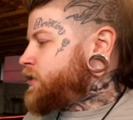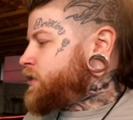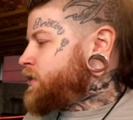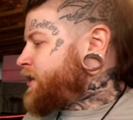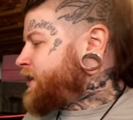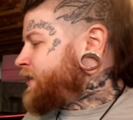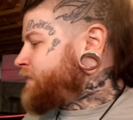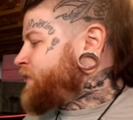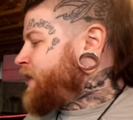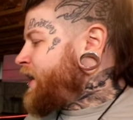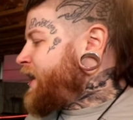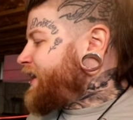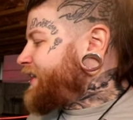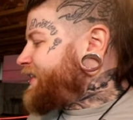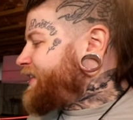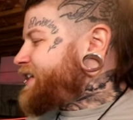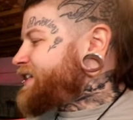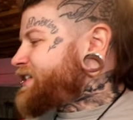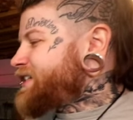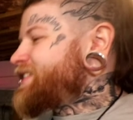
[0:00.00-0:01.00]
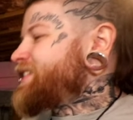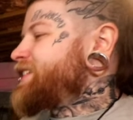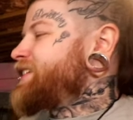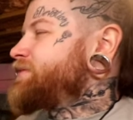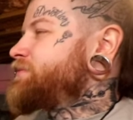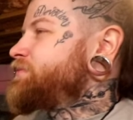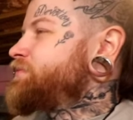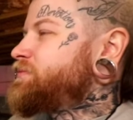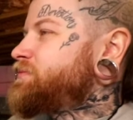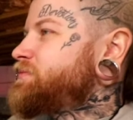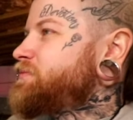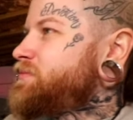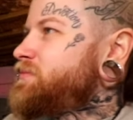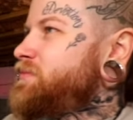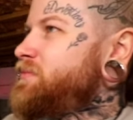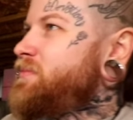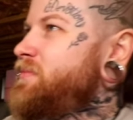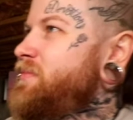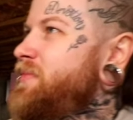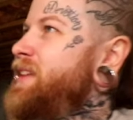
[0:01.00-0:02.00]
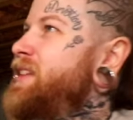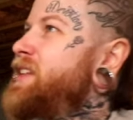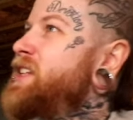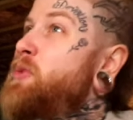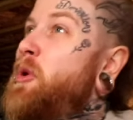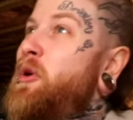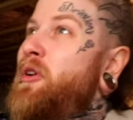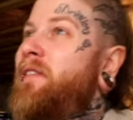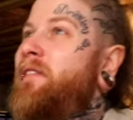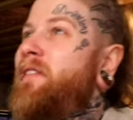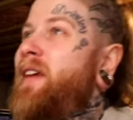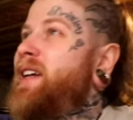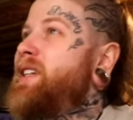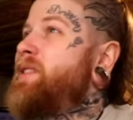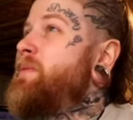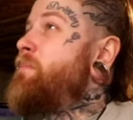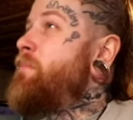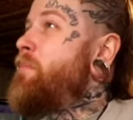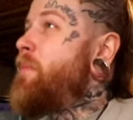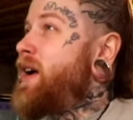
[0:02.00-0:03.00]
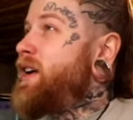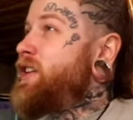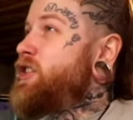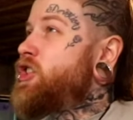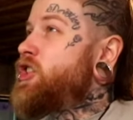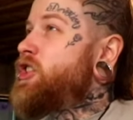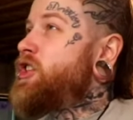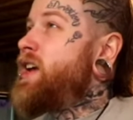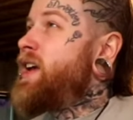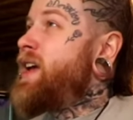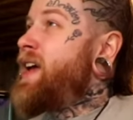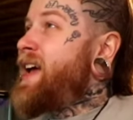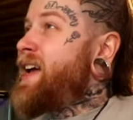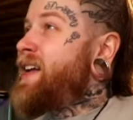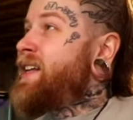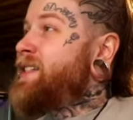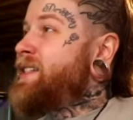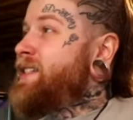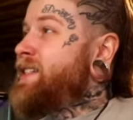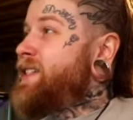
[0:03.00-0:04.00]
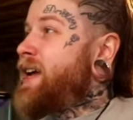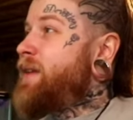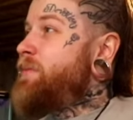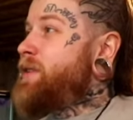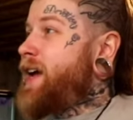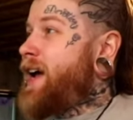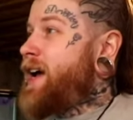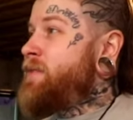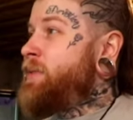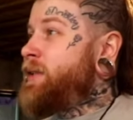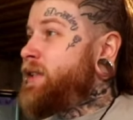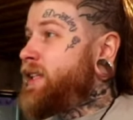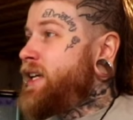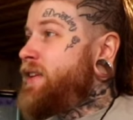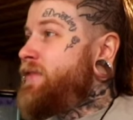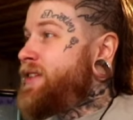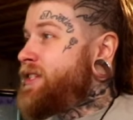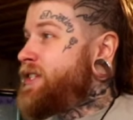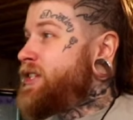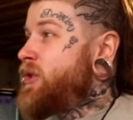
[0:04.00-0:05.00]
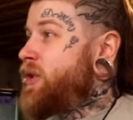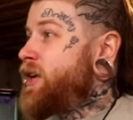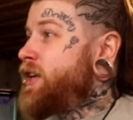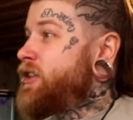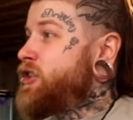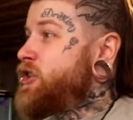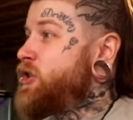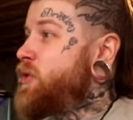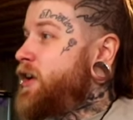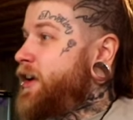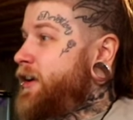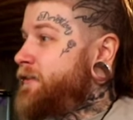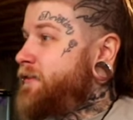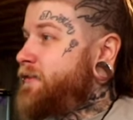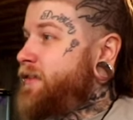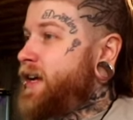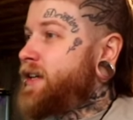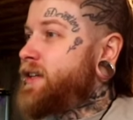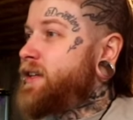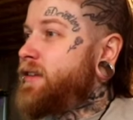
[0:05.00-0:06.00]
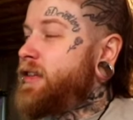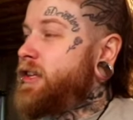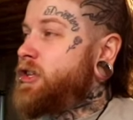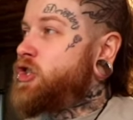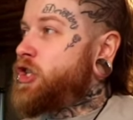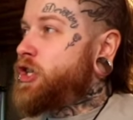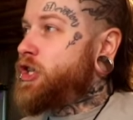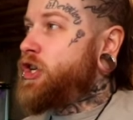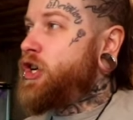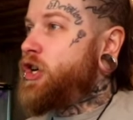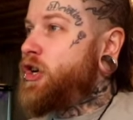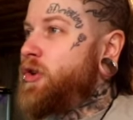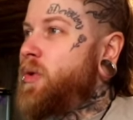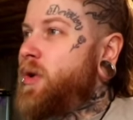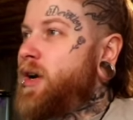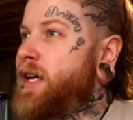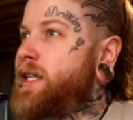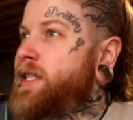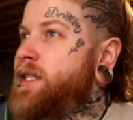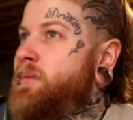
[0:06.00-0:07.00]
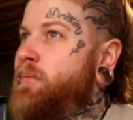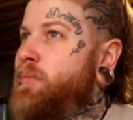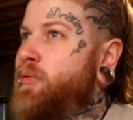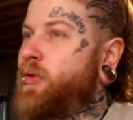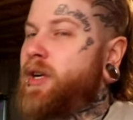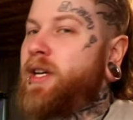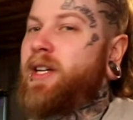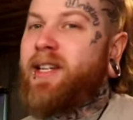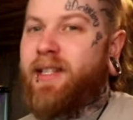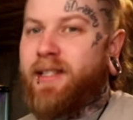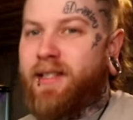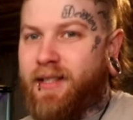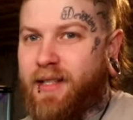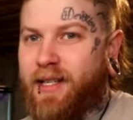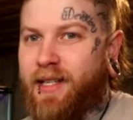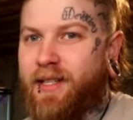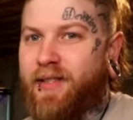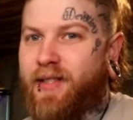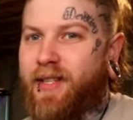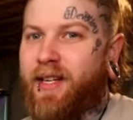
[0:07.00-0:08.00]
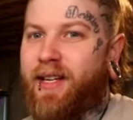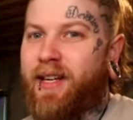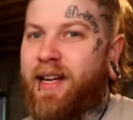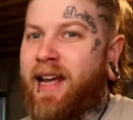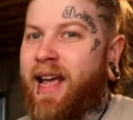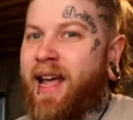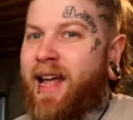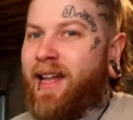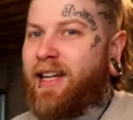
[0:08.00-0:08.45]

going on. This, this won't affect much except I believe it's going to affect the Chahoua's breeding season.